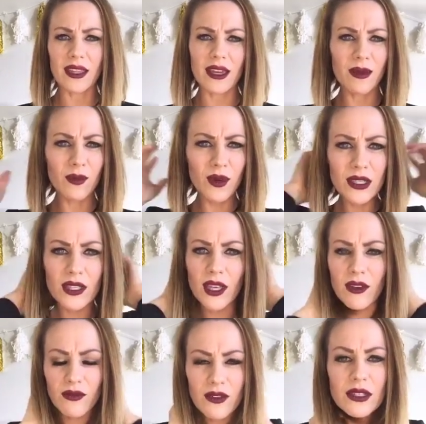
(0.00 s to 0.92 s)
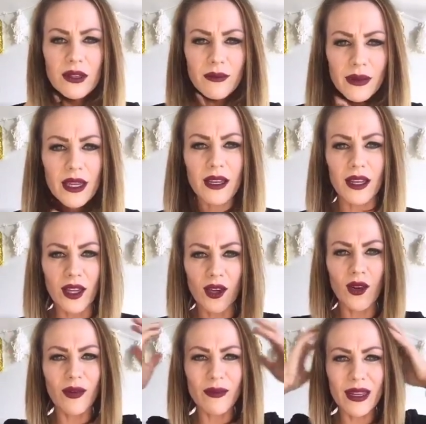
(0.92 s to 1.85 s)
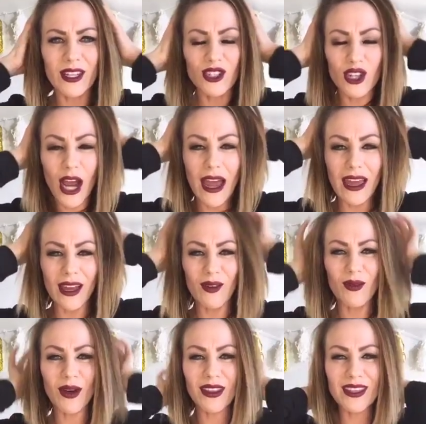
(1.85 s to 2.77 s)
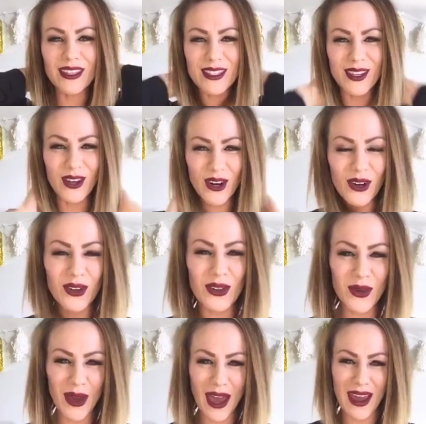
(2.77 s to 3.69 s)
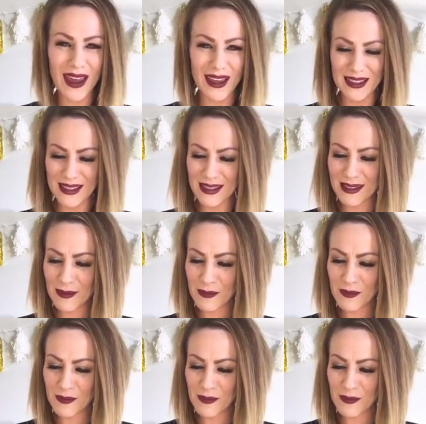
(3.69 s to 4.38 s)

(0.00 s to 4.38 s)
Like, I'm always looking for something new. I'm going to try it. Well, this girl, you guys,